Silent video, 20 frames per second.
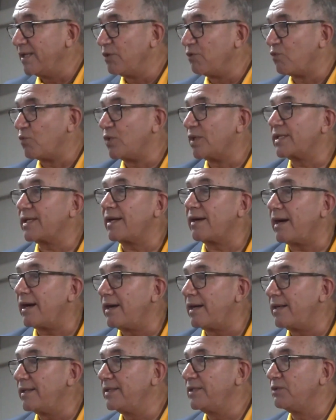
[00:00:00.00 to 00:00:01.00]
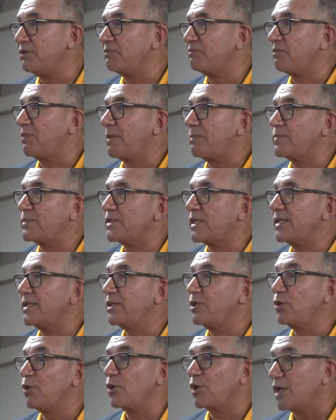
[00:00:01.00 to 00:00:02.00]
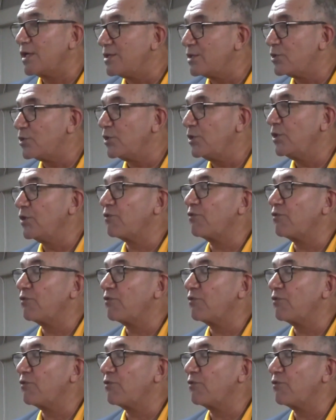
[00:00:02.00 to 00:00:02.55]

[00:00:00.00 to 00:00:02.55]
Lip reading: You've worked hard, you've represented your country,